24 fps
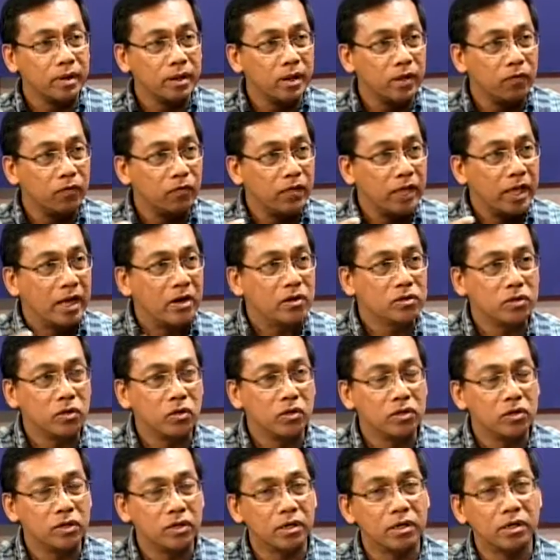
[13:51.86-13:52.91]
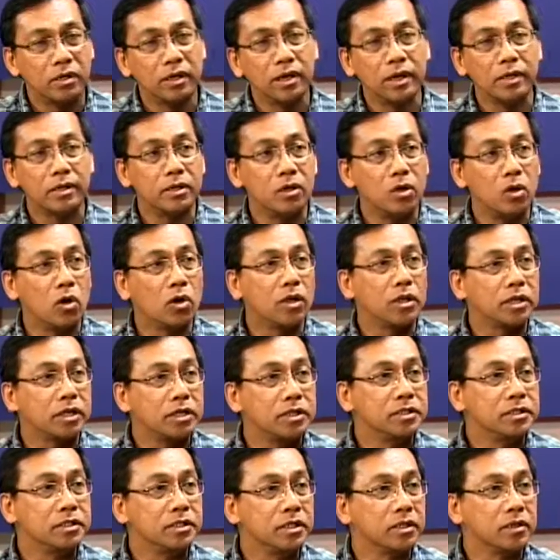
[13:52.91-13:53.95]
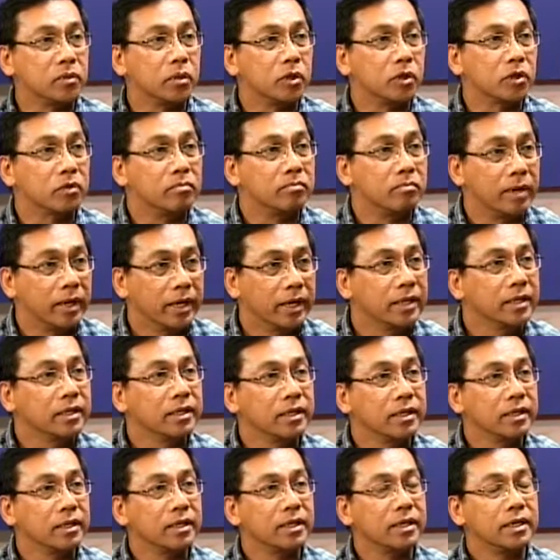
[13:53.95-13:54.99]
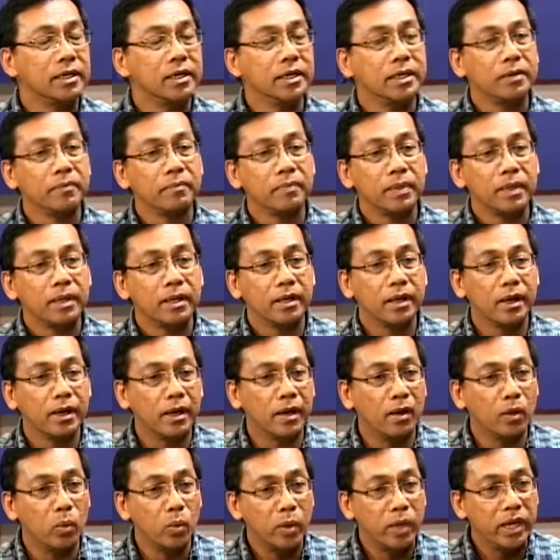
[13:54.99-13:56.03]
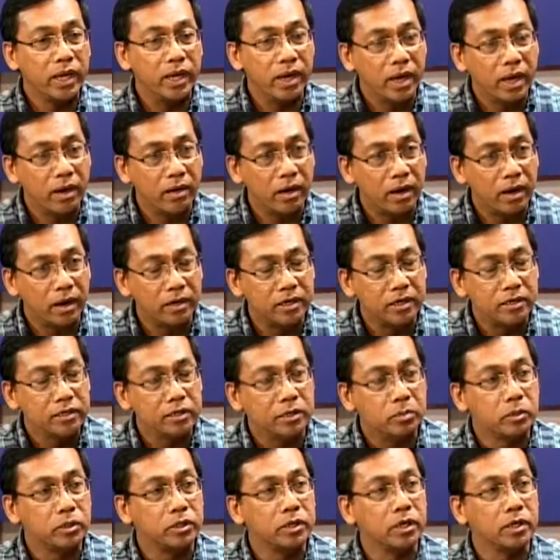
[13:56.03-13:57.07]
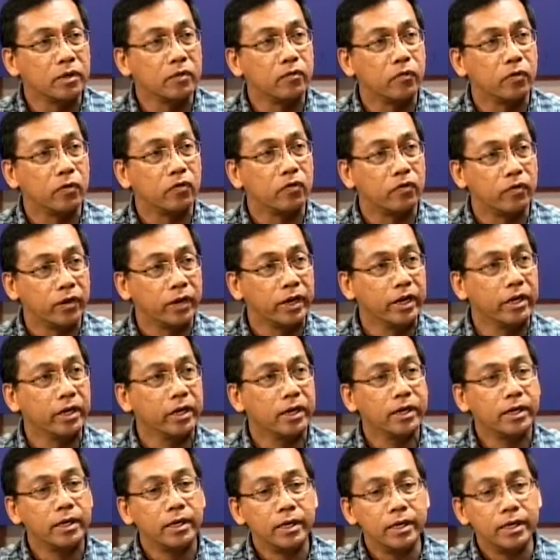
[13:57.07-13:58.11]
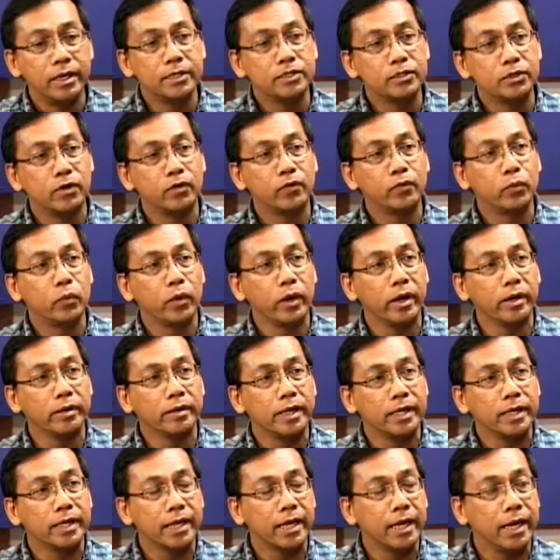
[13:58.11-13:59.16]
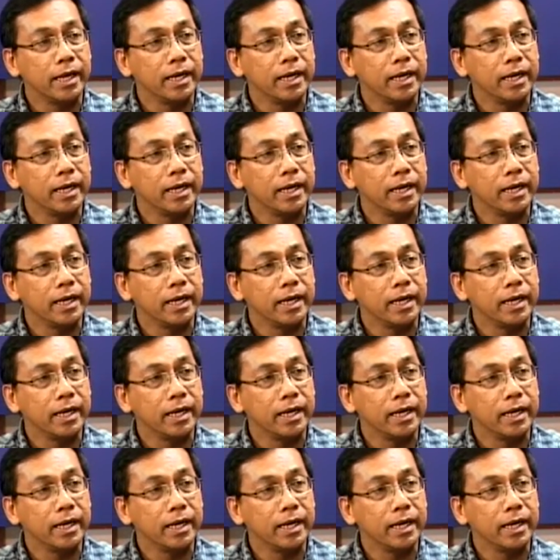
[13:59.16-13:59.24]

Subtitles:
If the house owner and the local engineer will combine, we are distributing for free a software that